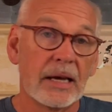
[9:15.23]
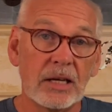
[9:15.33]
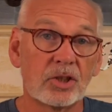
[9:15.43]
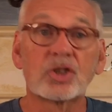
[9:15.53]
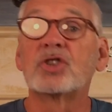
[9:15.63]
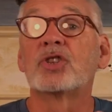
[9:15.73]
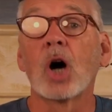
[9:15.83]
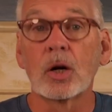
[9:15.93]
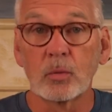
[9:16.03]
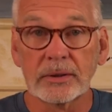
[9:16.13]
He's
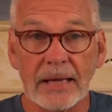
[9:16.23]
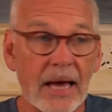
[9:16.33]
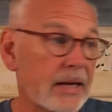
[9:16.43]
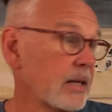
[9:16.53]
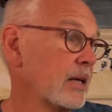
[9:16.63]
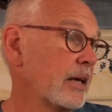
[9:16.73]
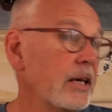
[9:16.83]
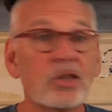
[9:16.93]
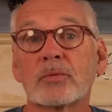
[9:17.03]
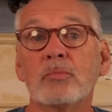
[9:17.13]
done with that.
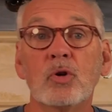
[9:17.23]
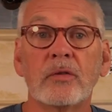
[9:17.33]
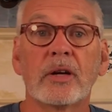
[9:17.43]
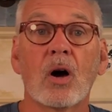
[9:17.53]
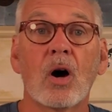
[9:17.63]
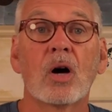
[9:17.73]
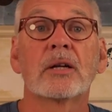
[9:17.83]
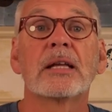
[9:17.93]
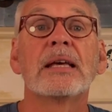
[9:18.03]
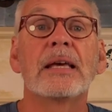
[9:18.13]
He's moving
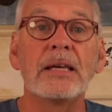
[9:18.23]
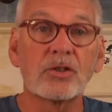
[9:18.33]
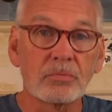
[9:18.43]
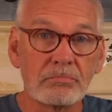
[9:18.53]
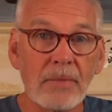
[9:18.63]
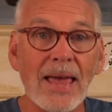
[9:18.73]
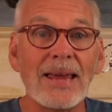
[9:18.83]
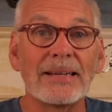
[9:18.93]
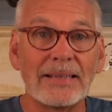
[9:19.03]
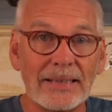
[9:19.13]
on. He's
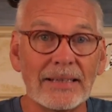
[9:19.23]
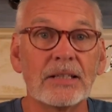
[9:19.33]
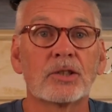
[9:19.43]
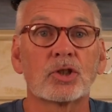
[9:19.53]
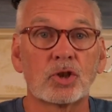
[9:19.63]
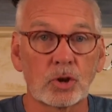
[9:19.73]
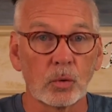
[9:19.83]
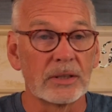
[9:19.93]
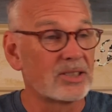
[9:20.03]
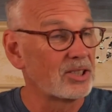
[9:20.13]
made his
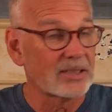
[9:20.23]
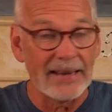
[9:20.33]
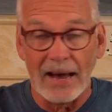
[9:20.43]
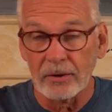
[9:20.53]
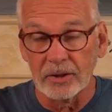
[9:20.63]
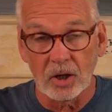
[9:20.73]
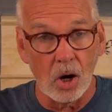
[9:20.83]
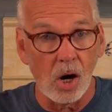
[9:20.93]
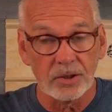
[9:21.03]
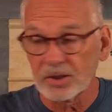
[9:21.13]
choice. He's counted the
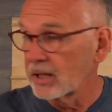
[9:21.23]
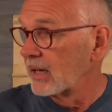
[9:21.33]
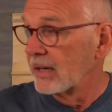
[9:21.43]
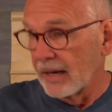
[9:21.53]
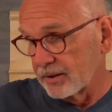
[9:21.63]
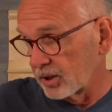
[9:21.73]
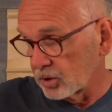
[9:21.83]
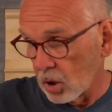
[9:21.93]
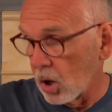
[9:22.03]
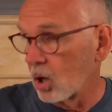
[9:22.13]
cost and
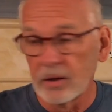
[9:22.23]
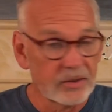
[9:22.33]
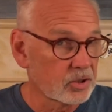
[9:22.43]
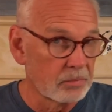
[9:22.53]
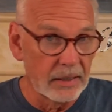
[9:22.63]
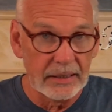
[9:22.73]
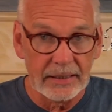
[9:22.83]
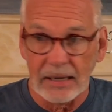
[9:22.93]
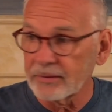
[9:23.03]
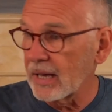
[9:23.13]
says, "All of this money
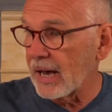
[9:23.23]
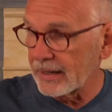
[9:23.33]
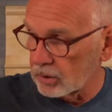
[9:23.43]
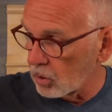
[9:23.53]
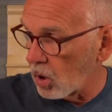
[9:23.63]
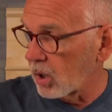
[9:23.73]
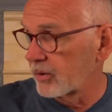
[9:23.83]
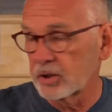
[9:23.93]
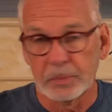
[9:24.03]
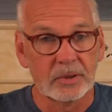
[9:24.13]
that I've got and all
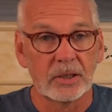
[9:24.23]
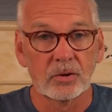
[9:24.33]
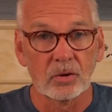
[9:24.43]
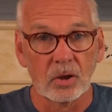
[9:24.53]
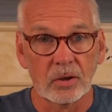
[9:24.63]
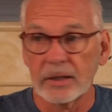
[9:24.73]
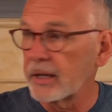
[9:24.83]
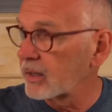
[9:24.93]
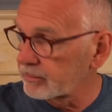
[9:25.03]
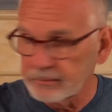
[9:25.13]
of this potential
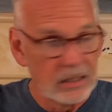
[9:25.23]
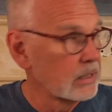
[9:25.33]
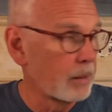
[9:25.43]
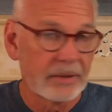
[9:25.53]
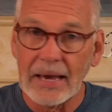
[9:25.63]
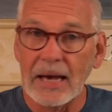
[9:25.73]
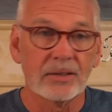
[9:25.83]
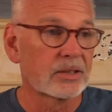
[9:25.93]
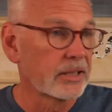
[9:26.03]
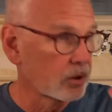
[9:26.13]
earning here, I'm
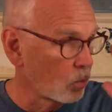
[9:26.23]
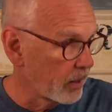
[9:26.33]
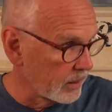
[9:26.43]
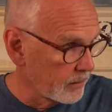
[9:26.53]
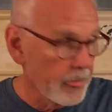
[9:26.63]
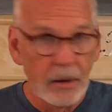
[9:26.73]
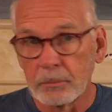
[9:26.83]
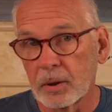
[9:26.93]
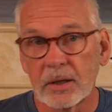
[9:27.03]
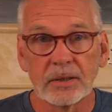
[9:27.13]
casting it away
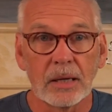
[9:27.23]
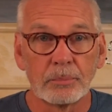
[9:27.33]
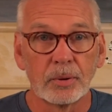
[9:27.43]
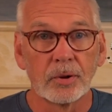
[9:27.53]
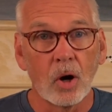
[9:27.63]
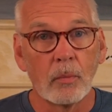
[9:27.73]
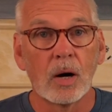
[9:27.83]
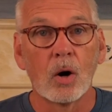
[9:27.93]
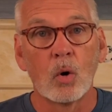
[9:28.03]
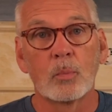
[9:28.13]
because I'm putting all
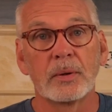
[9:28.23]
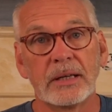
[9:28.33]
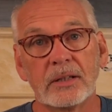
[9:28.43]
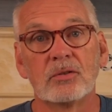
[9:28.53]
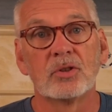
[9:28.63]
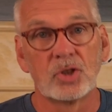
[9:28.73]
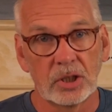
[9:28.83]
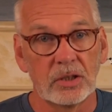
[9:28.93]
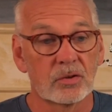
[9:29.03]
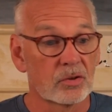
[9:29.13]
my hope in
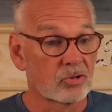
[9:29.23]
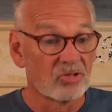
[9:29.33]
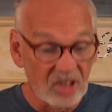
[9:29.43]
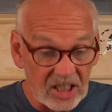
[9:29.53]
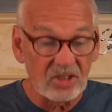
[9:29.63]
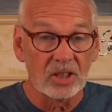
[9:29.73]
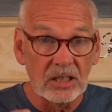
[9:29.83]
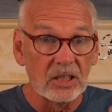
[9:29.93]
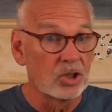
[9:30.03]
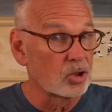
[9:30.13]
Jesus." This,
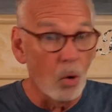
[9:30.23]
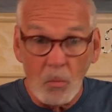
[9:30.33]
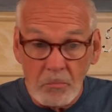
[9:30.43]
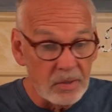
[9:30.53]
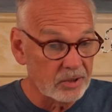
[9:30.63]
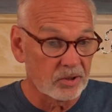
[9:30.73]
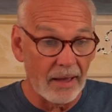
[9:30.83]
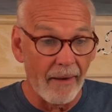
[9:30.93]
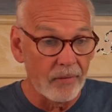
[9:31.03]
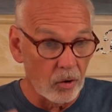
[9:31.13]
you don't miss
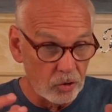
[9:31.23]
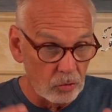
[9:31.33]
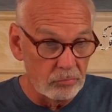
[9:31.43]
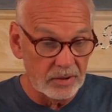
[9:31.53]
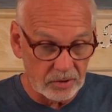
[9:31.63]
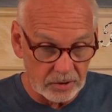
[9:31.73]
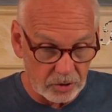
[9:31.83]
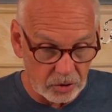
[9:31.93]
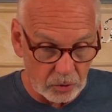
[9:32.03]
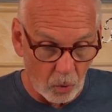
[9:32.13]
that, or you miss
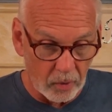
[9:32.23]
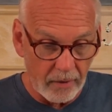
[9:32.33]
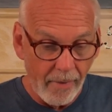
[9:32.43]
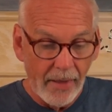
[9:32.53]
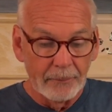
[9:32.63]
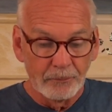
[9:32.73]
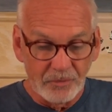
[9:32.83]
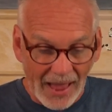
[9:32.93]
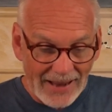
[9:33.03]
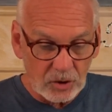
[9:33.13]
this story.
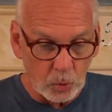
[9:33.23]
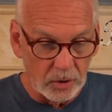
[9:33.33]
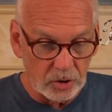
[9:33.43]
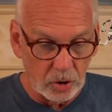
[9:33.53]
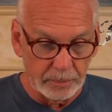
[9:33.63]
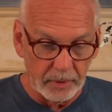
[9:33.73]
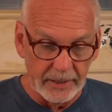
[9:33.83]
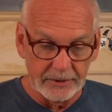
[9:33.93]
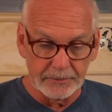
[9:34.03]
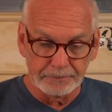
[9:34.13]
That's what took
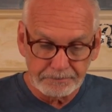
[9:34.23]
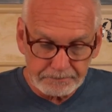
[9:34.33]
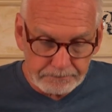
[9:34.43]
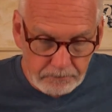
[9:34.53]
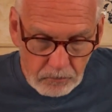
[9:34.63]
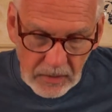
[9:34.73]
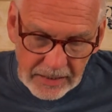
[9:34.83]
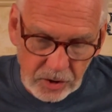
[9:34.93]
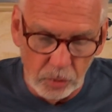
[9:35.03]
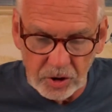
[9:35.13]
place.
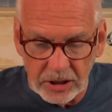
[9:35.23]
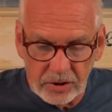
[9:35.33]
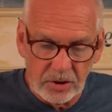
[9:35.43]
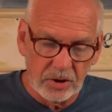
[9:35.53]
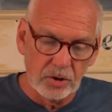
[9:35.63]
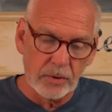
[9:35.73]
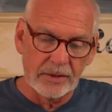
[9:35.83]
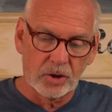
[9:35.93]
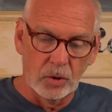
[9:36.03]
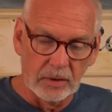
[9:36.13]
And so Jesus is
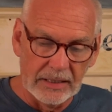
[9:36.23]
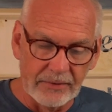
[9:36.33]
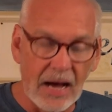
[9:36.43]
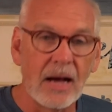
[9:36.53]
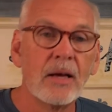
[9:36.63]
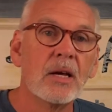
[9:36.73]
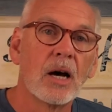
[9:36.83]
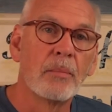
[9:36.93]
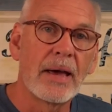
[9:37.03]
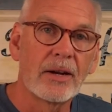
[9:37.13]
rescuing Levi,
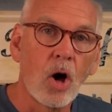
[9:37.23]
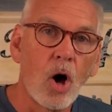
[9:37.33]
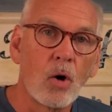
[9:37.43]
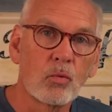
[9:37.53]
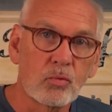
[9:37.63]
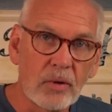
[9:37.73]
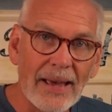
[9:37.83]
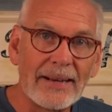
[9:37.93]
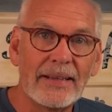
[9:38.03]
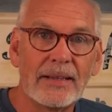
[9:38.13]
a man
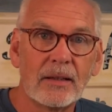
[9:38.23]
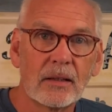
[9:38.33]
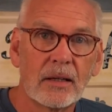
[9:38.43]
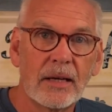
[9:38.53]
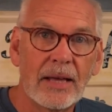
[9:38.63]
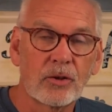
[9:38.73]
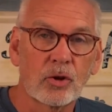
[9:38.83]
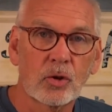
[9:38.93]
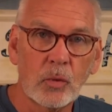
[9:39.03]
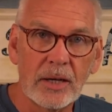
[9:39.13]
already at the
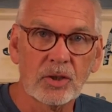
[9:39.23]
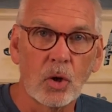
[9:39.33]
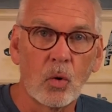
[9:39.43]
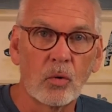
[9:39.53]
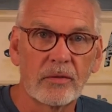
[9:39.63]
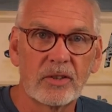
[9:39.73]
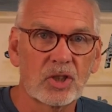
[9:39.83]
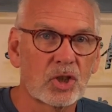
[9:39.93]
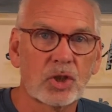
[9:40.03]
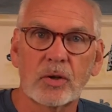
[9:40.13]
threshold of
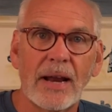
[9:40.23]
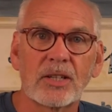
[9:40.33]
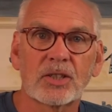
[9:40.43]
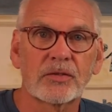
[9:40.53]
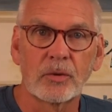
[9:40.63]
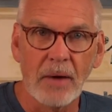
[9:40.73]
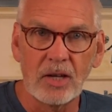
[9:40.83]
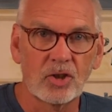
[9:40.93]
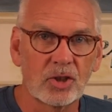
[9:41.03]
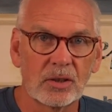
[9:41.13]
this
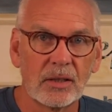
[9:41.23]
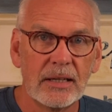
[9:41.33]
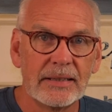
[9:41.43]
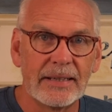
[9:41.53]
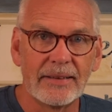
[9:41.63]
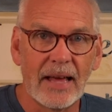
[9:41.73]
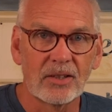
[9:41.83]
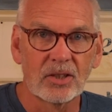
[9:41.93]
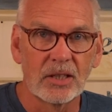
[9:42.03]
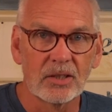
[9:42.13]
transformation in
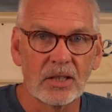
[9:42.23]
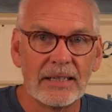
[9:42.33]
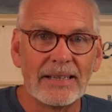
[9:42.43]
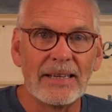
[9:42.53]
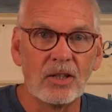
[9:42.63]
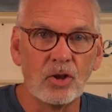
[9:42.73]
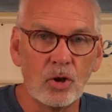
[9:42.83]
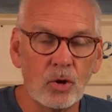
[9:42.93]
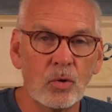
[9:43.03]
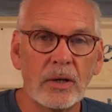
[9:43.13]
that sense. He
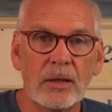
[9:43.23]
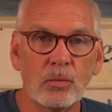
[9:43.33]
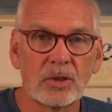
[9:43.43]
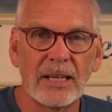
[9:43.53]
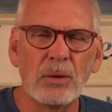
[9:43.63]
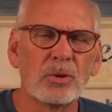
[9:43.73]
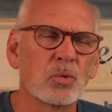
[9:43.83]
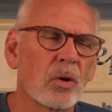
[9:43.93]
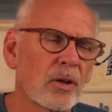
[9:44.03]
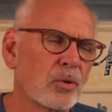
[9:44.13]
knew he
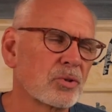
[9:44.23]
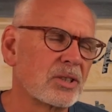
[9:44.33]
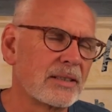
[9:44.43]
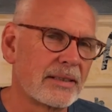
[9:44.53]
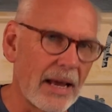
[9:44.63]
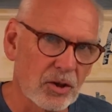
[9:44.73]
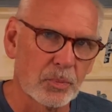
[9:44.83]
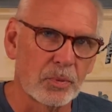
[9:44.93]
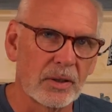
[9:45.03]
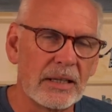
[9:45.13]
was one of those
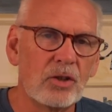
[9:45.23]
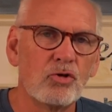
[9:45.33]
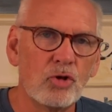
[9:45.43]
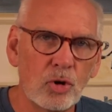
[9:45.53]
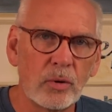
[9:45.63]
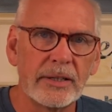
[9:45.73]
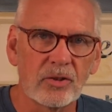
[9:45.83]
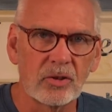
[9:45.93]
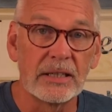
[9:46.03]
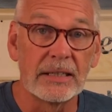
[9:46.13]
desperate. He knew
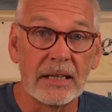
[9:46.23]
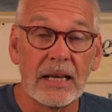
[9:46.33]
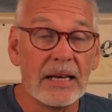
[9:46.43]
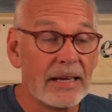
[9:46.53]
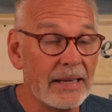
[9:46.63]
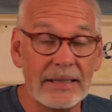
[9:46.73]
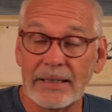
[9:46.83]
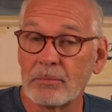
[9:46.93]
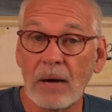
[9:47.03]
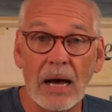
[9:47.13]
his need. He
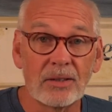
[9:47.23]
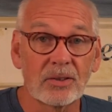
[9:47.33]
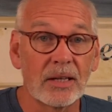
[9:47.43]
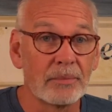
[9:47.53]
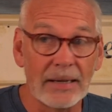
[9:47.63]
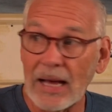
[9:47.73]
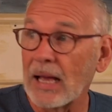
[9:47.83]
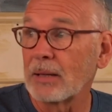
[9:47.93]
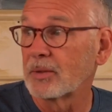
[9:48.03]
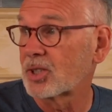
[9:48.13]
didn't mind saying, "Man, I
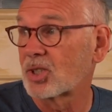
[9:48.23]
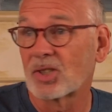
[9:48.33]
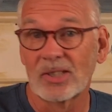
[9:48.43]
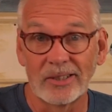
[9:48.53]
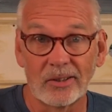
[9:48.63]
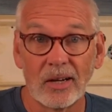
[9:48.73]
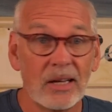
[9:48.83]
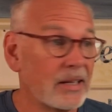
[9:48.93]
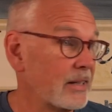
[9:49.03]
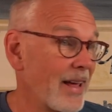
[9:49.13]
am a sinner.
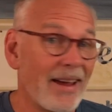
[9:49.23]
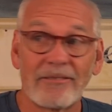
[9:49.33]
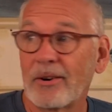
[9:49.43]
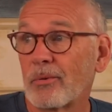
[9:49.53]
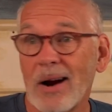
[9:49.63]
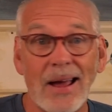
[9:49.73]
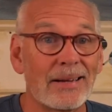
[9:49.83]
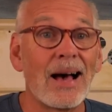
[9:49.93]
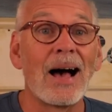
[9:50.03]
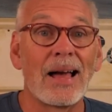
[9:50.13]
In every right,
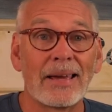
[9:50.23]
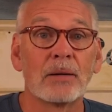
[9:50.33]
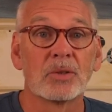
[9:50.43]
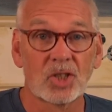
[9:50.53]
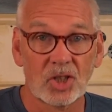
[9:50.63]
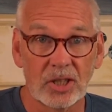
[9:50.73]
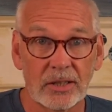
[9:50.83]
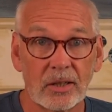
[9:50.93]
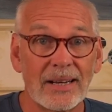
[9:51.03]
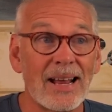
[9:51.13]
I am a
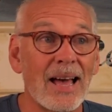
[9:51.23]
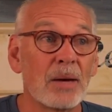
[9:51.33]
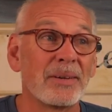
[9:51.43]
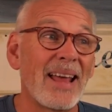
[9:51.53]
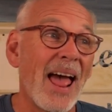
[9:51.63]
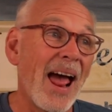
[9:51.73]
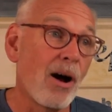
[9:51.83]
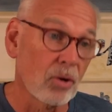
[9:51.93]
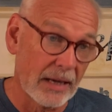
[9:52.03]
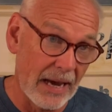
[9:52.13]
sinner. And I am an
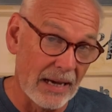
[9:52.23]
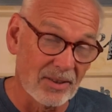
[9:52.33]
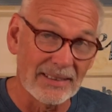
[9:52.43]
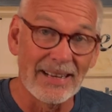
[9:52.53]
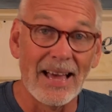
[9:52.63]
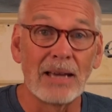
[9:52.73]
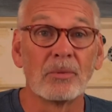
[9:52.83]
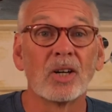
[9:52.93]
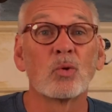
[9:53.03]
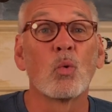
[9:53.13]
outcast. And I
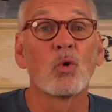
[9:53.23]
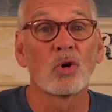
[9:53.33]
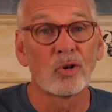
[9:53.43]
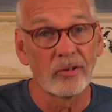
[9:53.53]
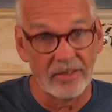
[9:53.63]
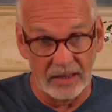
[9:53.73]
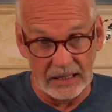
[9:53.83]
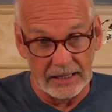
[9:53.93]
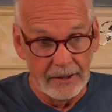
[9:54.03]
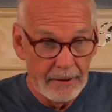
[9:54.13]
am unworthy."